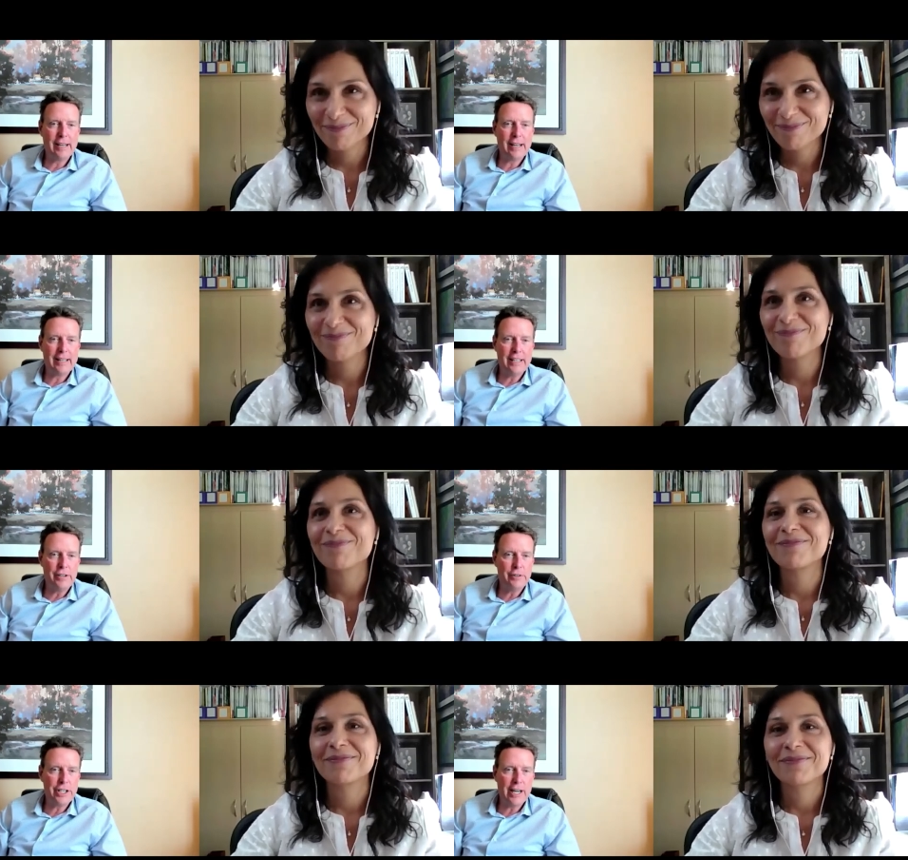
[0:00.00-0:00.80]
Speaker 1: uh, can
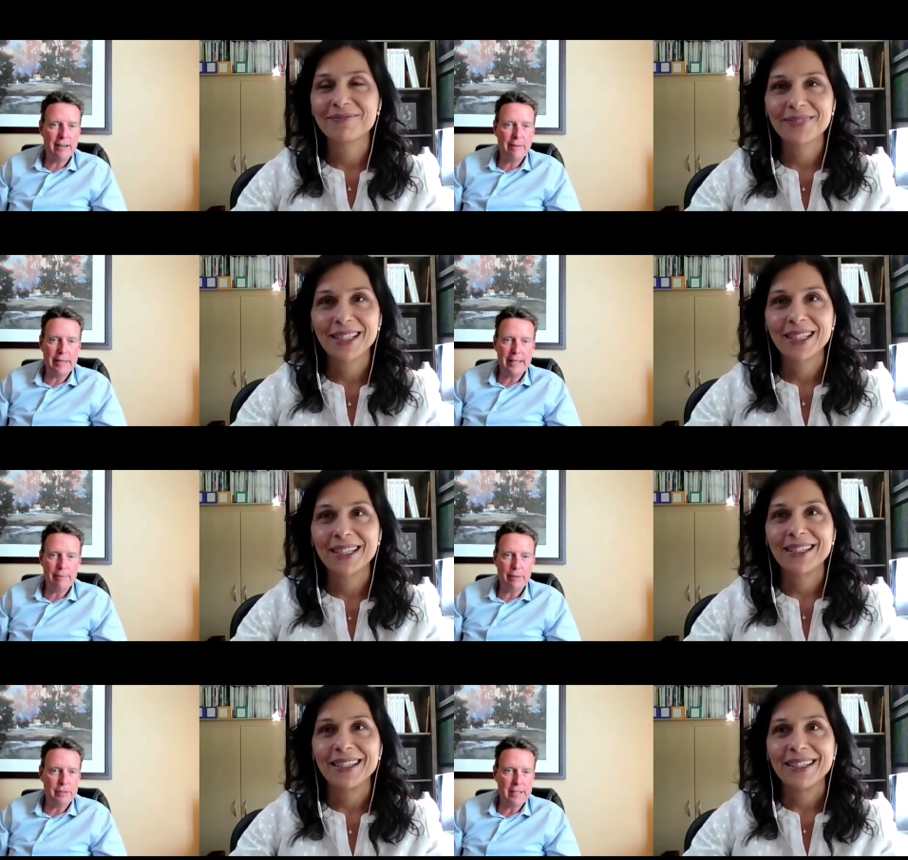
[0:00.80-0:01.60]
you share a bit about